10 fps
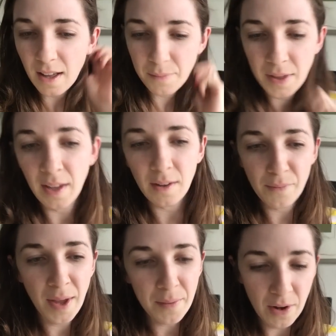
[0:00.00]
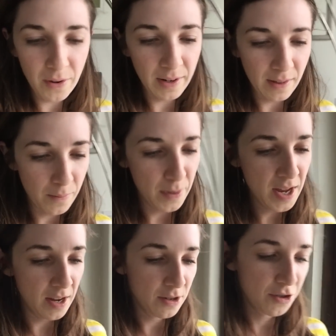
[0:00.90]
I'm thinking maybe going to the
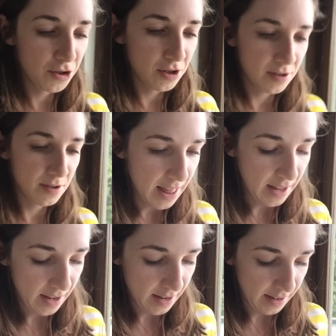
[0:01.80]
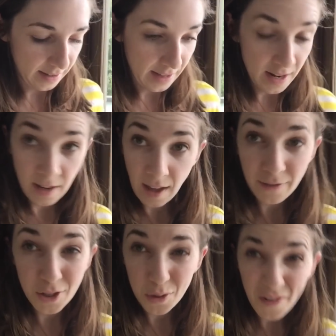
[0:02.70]
beach and then I
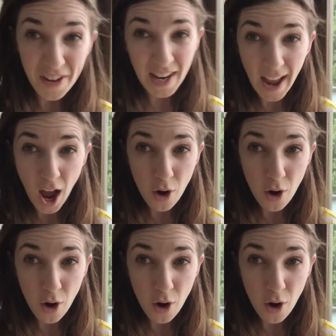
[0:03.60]
have to shoot a video.